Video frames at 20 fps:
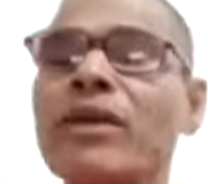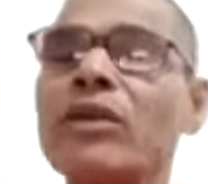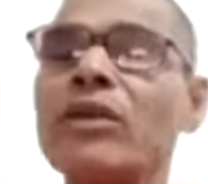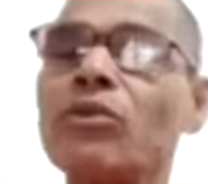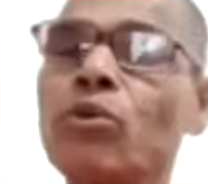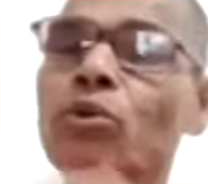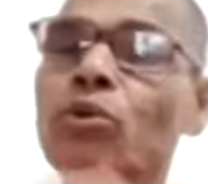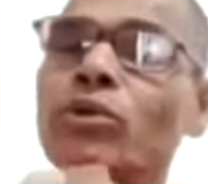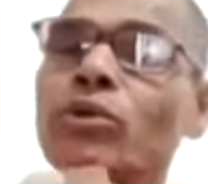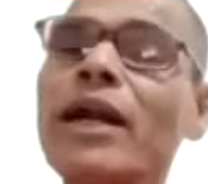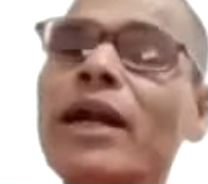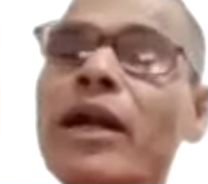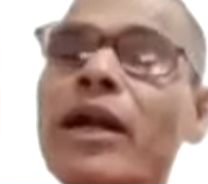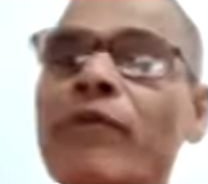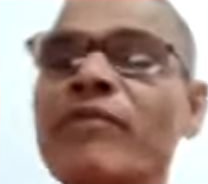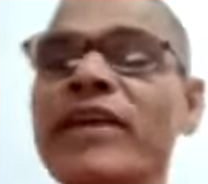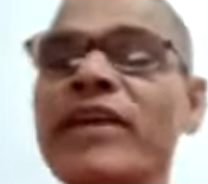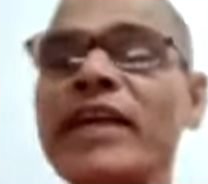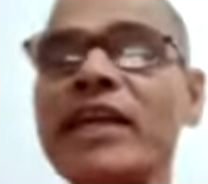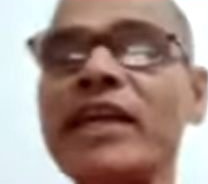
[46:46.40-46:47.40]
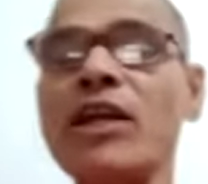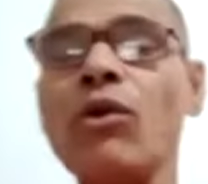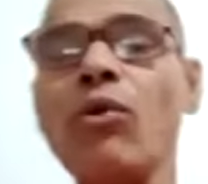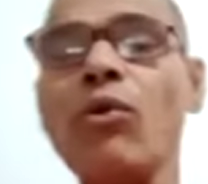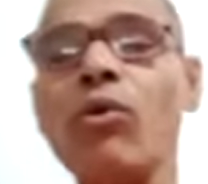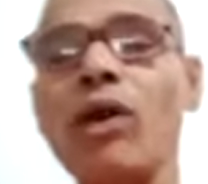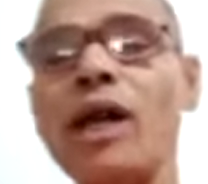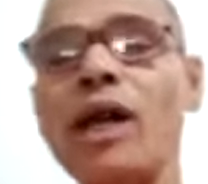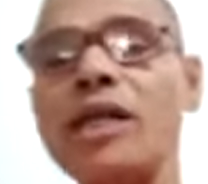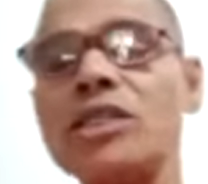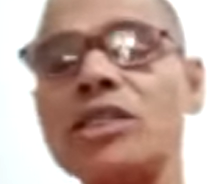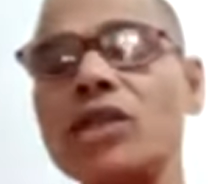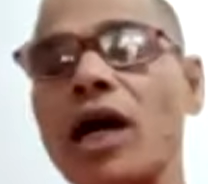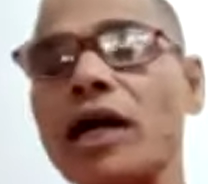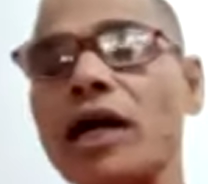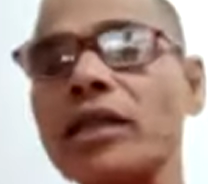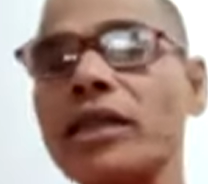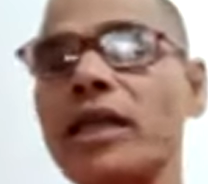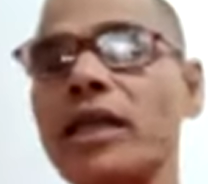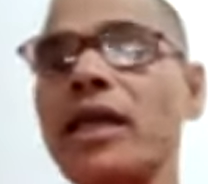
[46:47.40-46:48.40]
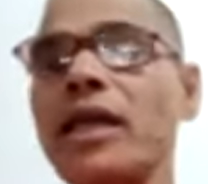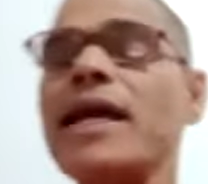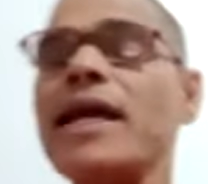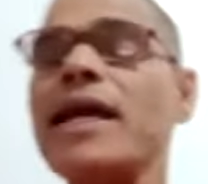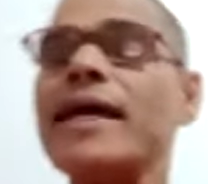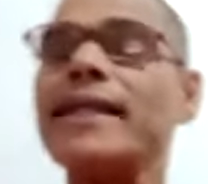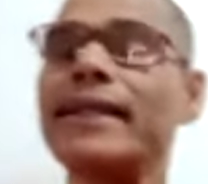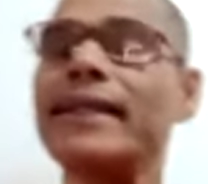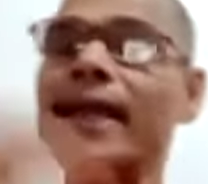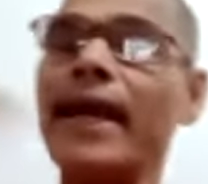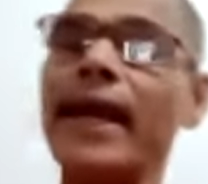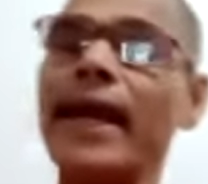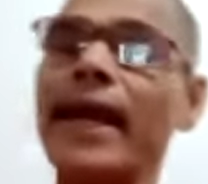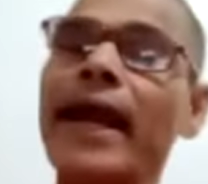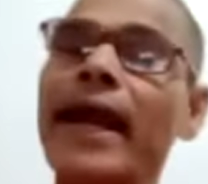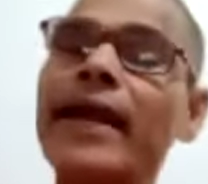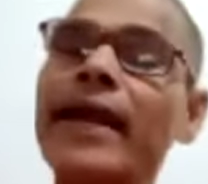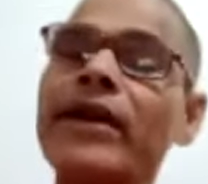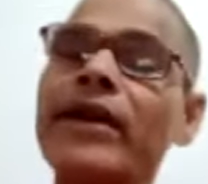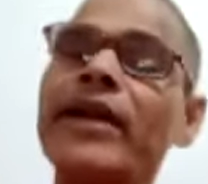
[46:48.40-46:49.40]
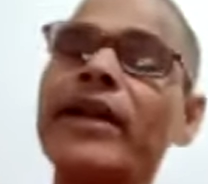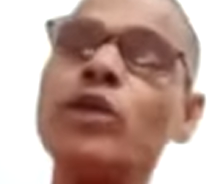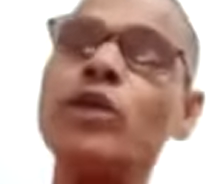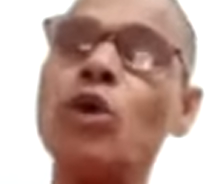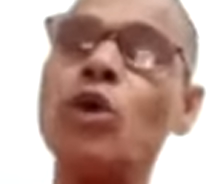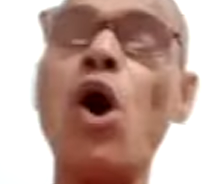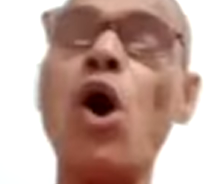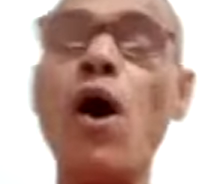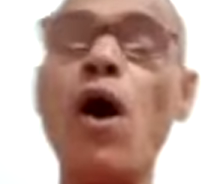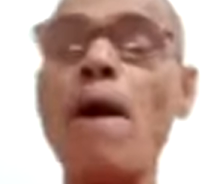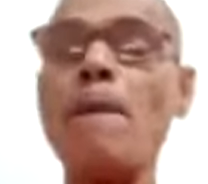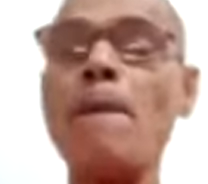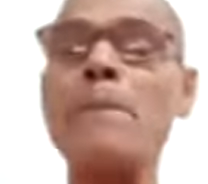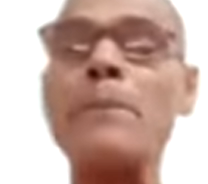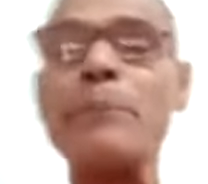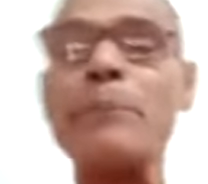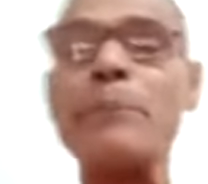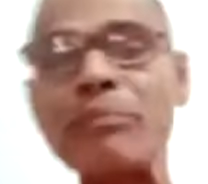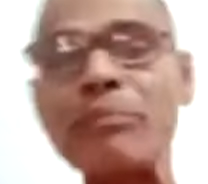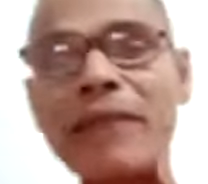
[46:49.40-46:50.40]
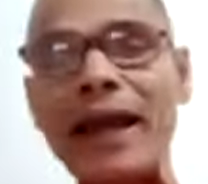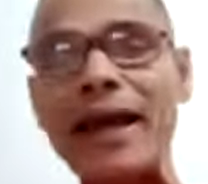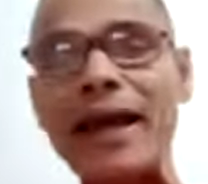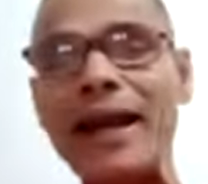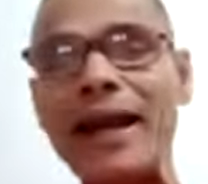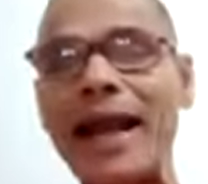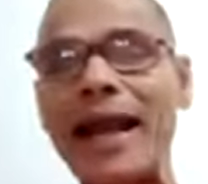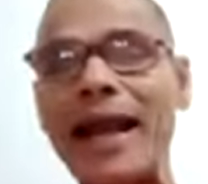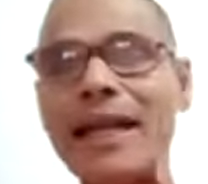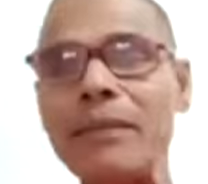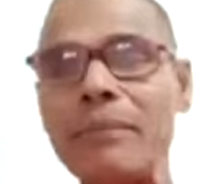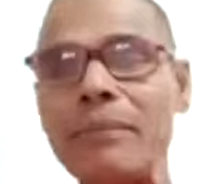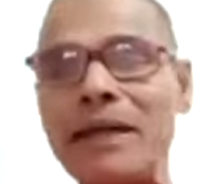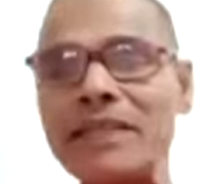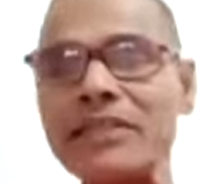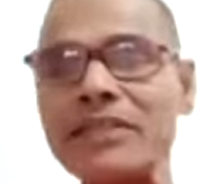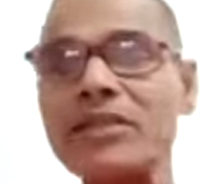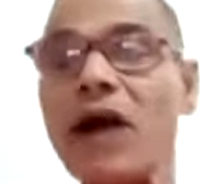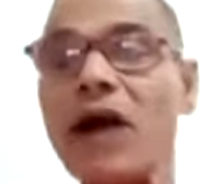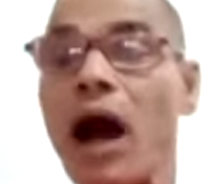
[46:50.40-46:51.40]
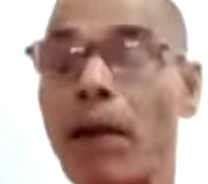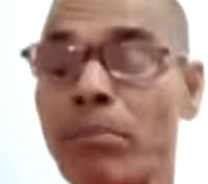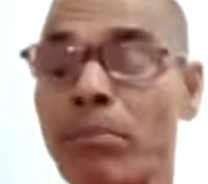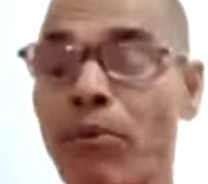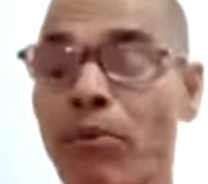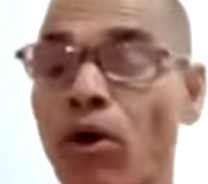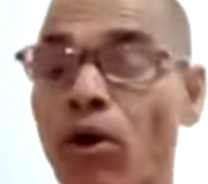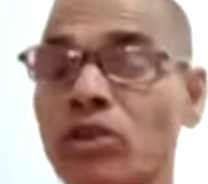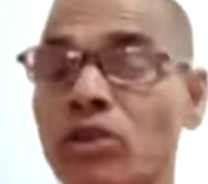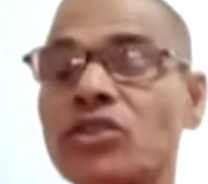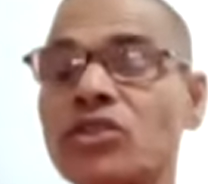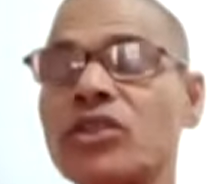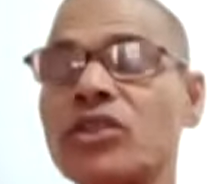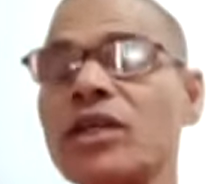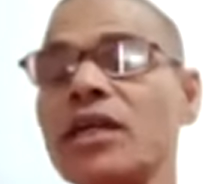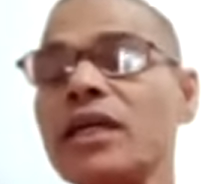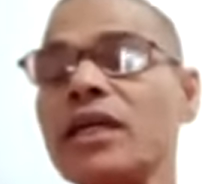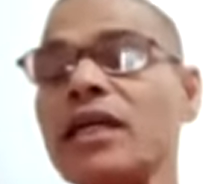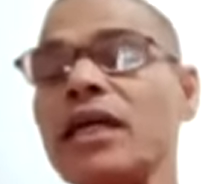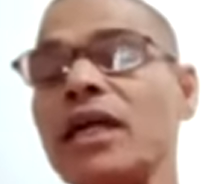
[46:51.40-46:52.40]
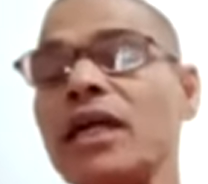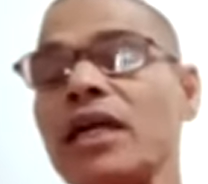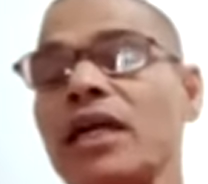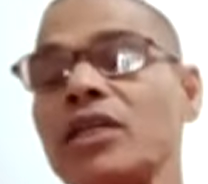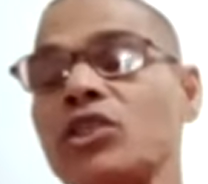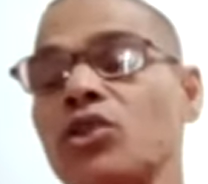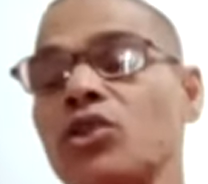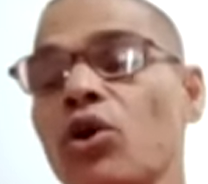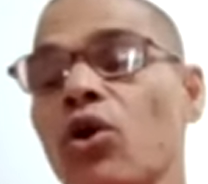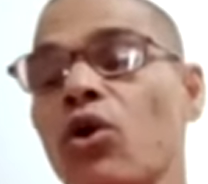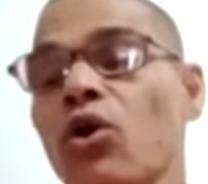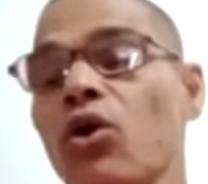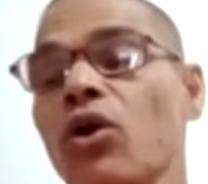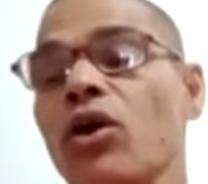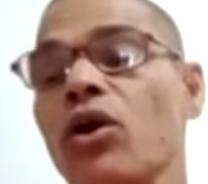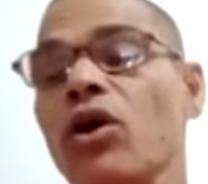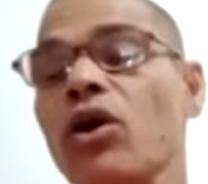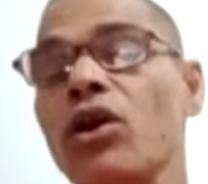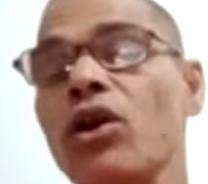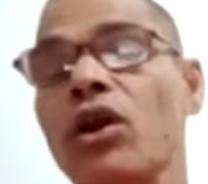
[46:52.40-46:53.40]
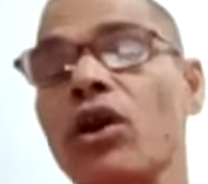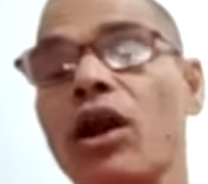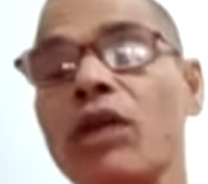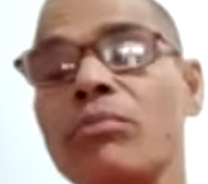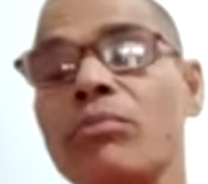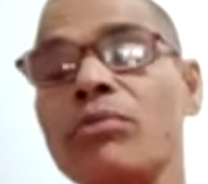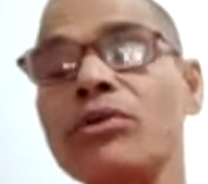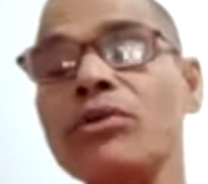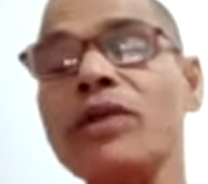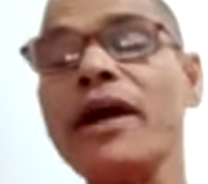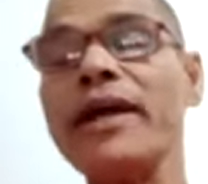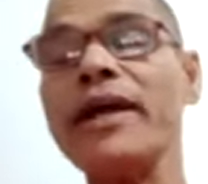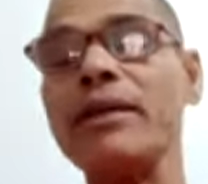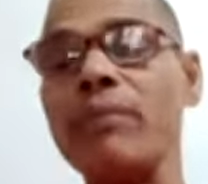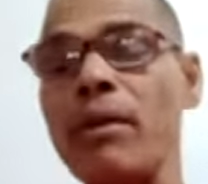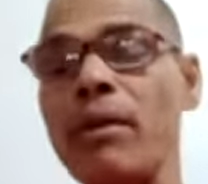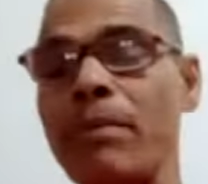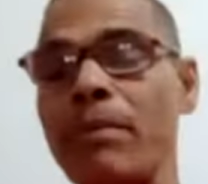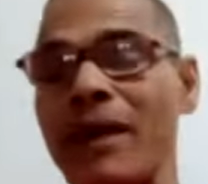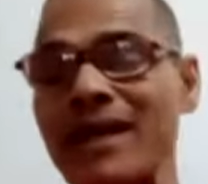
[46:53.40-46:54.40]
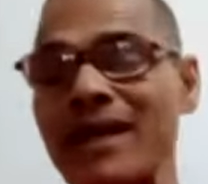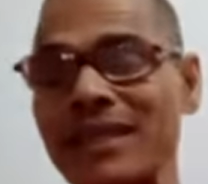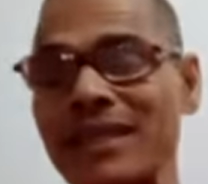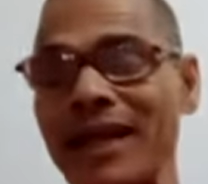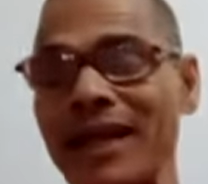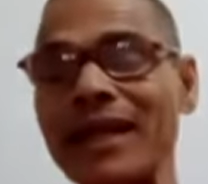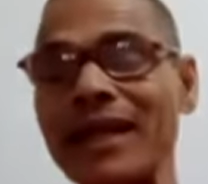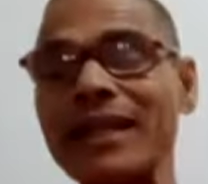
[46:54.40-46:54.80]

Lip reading: Through that awakening kundalini sakti, they enter into enlightenment. Of course, so Lord Buddha in Vipassana,